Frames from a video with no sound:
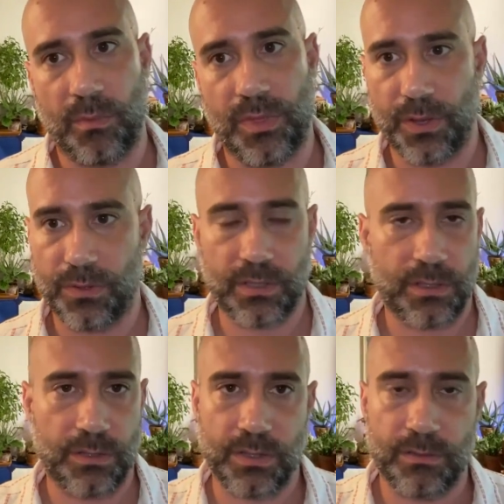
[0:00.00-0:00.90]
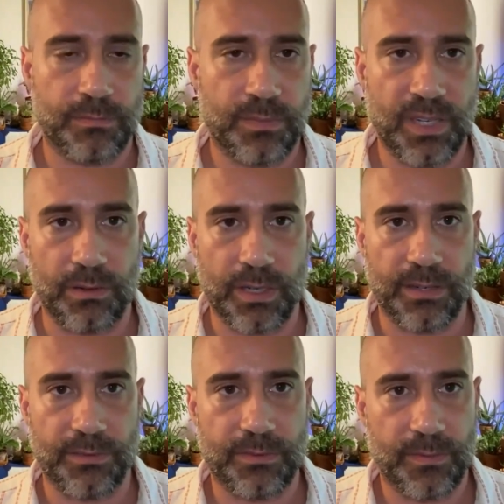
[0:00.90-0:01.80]
those are kind
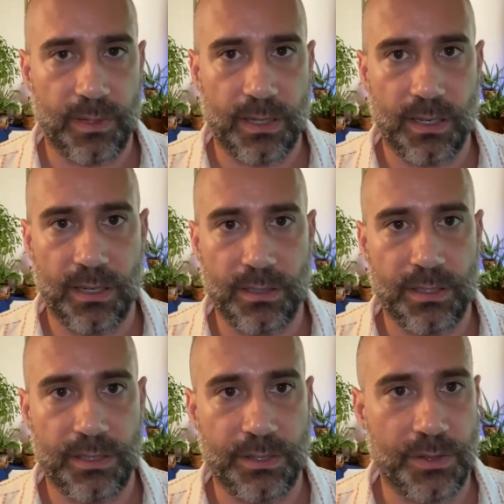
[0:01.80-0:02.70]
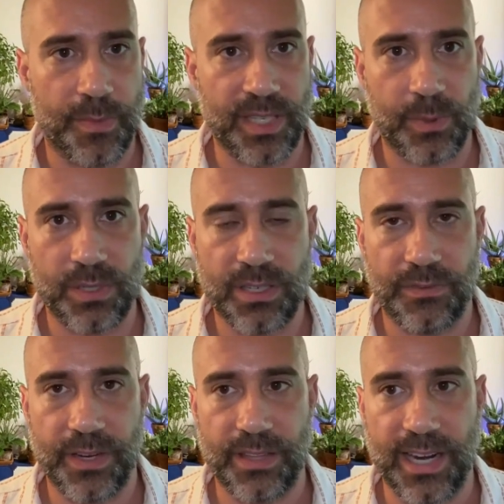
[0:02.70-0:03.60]
of you're the best person to
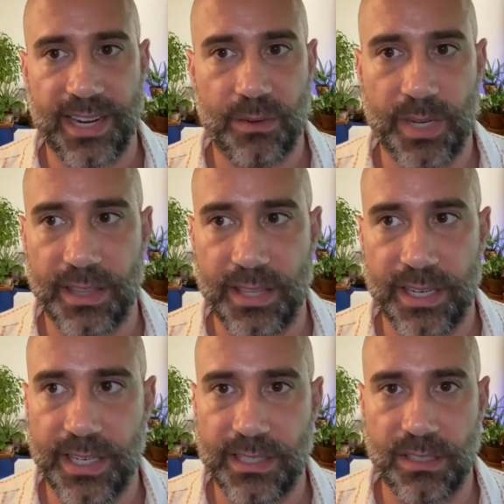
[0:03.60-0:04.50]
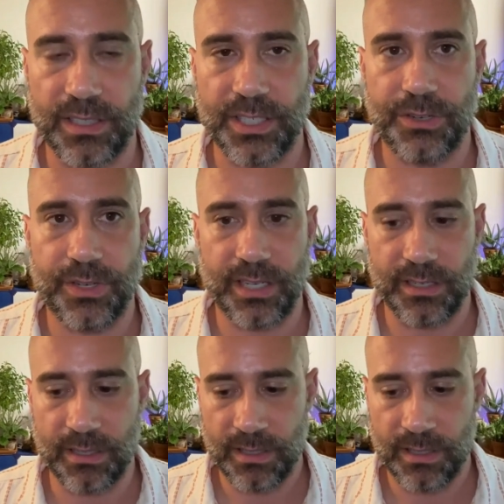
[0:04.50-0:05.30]
figure that out. But I think as long as you can